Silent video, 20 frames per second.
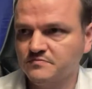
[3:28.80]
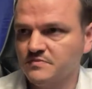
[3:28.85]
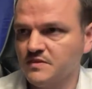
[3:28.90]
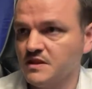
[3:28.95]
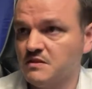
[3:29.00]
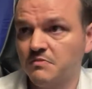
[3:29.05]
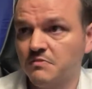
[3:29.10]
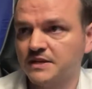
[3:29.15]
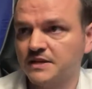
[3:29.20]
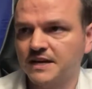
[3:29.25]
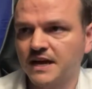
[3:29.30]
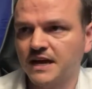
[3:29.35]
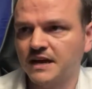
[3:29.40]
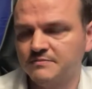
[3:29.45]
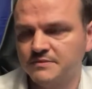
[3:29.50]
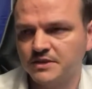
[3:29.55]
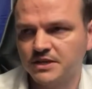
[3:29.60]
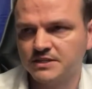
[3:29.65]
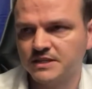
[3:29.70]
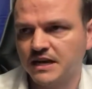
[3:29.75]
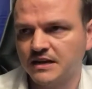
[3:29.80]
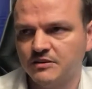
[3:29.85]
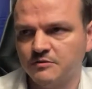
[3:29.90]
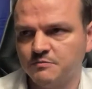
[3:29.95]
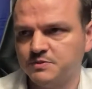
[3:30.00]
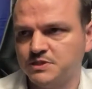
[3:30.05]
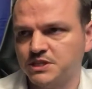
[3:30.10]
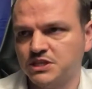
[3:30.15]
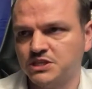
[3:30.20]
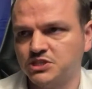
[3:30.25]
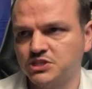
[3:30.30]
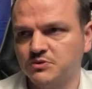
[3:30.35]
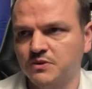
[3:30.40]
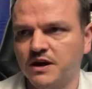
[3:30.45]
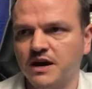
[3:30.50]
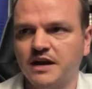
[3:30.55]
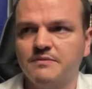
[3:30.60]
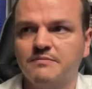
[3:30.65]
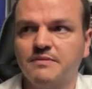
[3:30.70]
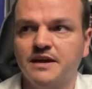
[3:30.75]
But I'm not 100% sure.
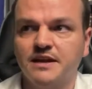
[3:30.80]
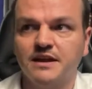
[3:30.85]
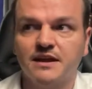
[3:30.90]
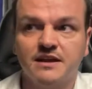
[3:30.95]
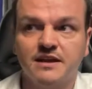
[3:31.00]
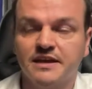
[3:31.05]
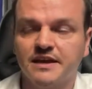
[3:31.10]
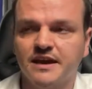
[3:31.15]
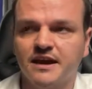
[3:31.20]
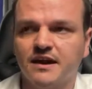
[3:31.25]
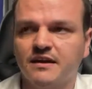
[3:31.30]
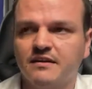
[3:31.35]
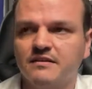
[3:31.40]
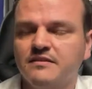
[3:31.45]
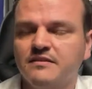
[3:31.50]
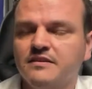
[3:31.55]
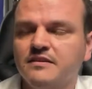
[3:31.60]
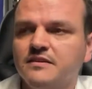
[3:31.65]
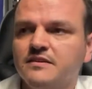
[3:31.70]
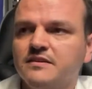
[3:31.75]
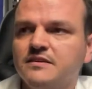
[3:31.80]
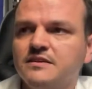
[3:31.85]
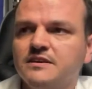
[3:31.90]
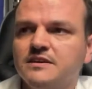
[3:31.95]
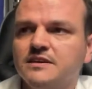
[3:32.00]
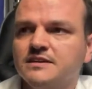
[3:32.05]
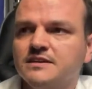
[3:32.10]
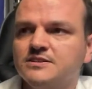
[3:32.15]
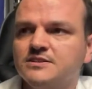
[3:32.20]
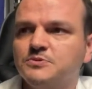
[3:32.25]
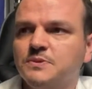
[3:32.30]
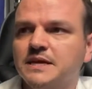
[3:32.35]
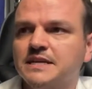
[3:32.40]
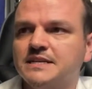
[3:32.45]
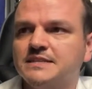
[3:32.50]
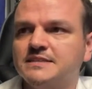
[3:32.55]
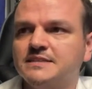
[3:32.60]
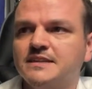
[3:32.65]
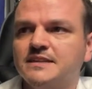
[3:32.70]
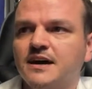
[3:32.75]
I made Aliyah in
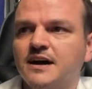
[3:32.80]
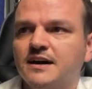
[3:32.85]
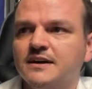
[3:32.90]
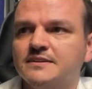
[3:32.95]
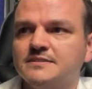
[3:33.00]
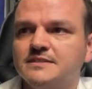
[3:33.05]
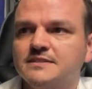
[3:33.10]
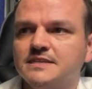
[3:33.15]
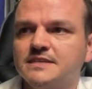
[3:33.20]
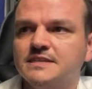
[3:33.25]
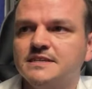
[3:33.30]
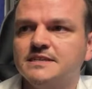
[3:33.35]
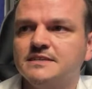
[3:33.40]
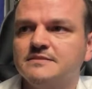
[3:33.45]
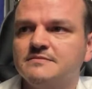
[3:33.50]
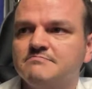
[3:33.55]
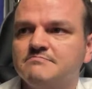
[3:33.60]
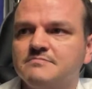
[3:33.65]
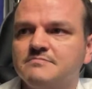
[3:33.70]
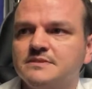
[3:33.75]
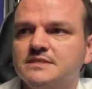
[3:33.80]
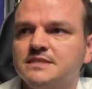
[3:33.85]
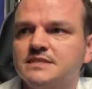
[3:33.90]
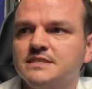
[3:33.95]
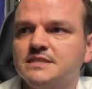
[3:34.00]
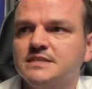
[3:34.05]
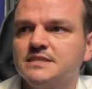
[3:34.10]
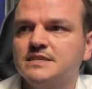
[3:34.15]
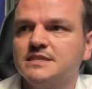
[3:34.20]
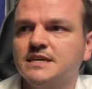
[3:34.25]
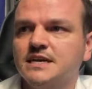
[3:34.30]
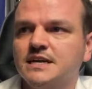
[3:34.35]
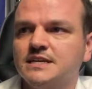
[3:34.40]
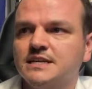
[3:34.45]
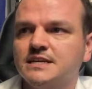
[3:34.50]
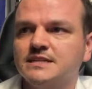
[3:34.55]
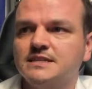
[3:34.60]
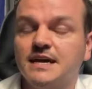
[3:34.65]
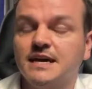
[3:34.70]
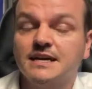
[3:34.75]
2019, and
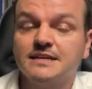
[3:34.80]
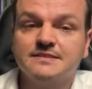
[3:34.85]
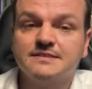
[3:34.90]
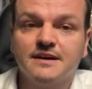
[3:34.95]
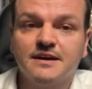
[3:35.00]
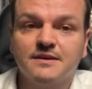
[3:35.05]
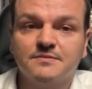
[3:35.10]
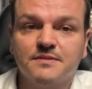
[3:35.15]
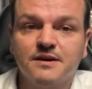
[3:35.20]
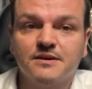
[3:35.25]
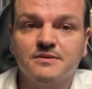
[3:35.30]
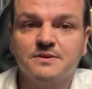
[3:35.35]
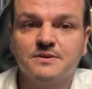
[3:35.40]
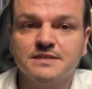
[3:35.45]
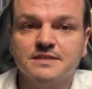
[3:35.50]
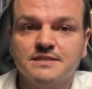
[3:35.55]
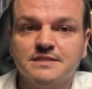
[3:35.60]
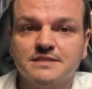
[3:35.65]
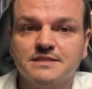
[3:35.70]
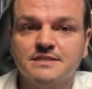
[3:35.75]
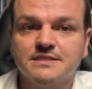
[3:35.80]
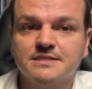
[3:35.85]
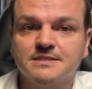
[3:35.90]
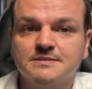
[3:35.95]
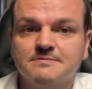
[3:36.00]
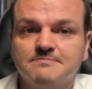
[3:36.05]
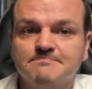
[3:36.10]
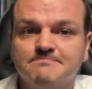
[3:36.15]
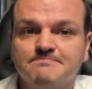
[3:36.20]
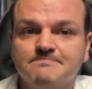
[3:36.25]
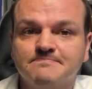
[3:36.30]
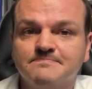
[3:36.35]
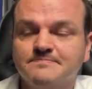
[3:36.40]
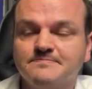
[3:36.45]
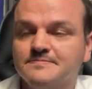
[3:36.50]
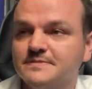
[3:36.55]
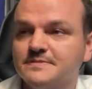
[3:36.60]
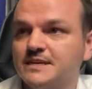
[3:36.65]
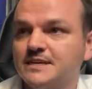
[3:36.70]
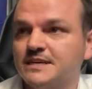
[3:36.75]
at that time I was
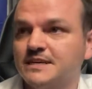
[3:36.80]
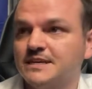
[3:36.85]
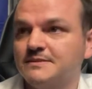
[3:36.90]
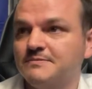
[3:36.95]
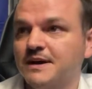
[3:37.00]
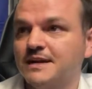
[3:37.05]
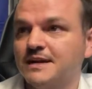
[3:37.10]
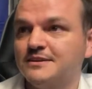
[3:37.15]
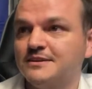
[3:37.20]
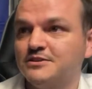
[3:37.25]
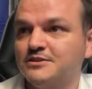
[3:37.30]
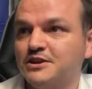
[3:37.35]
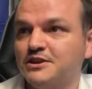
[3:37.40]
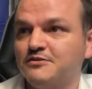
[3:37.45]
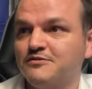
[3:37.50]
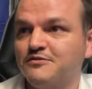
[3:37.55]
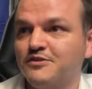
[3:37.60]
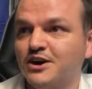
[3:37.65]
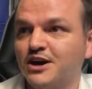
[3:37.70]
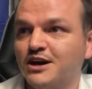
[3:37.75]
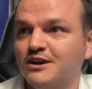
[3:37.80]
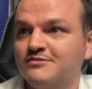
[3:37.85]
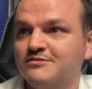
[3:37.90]
under 35.